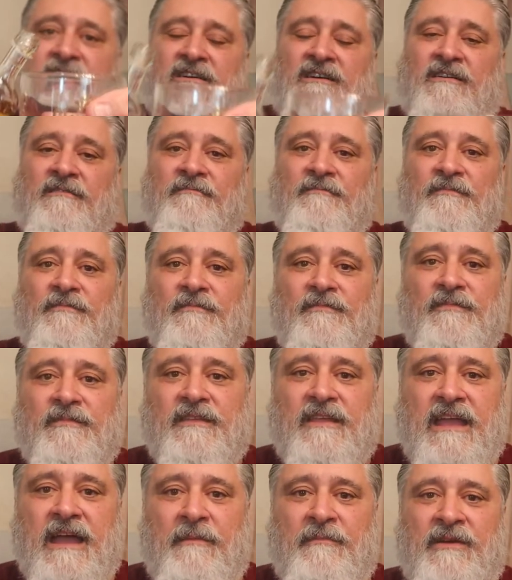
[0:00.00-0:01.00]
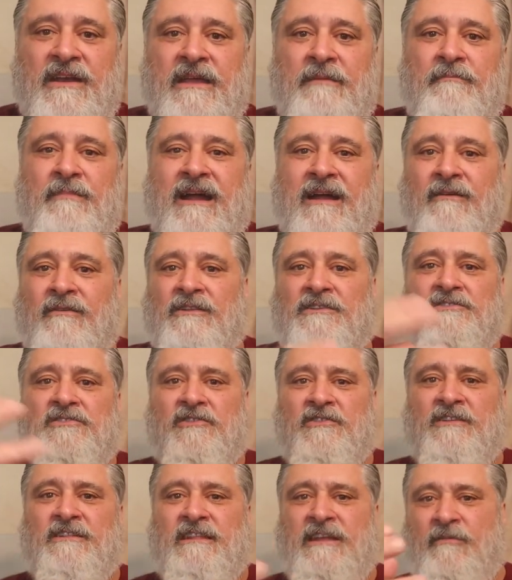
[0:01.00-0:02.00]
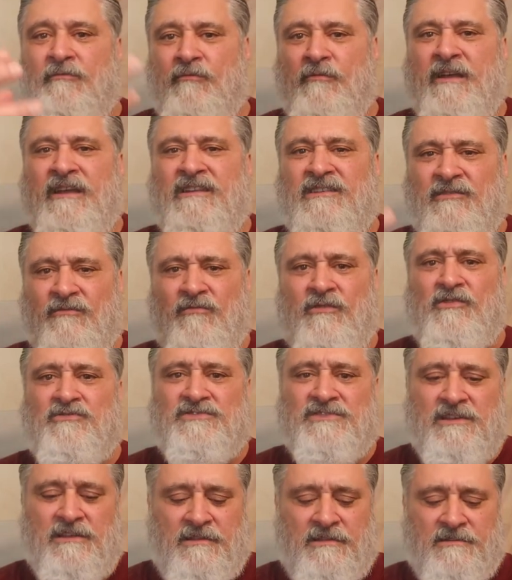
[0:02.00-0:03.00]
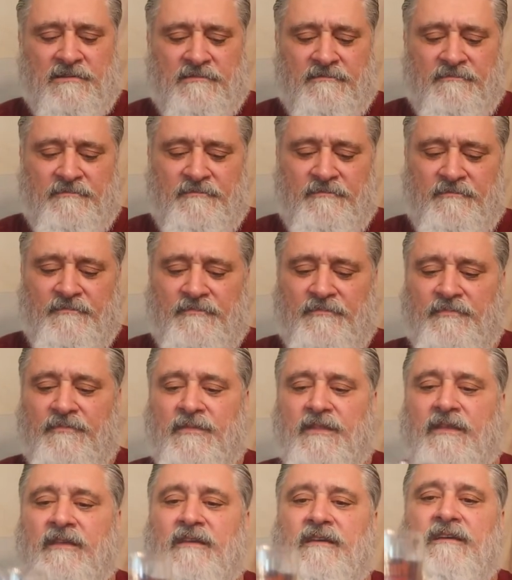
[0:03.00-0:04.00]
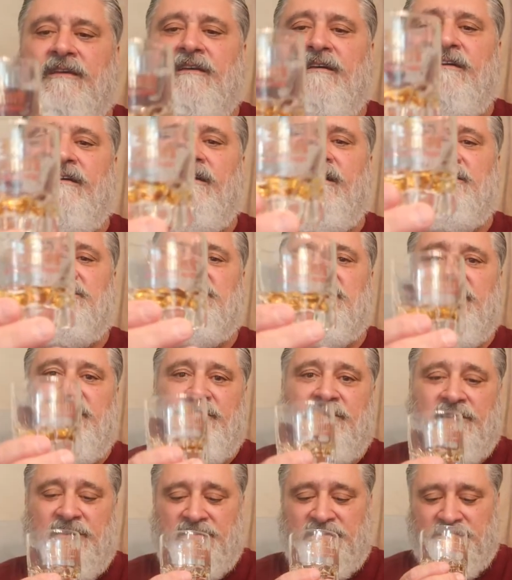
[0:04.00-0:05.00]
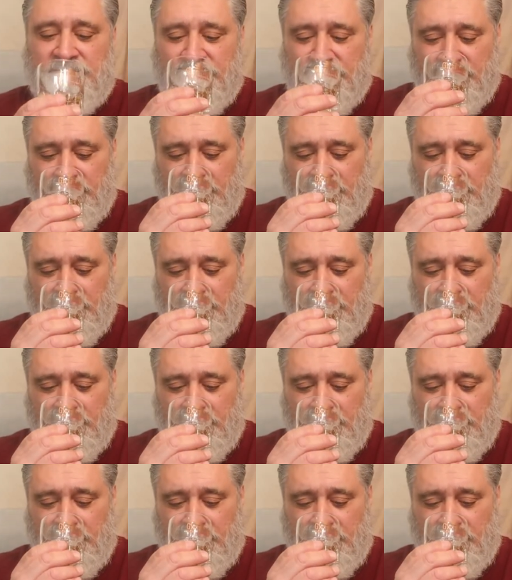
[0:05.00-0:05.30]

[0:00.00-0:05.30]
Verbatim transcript: uh, Cabernet barrel, turn it that red, the rose color. All right, so here it is.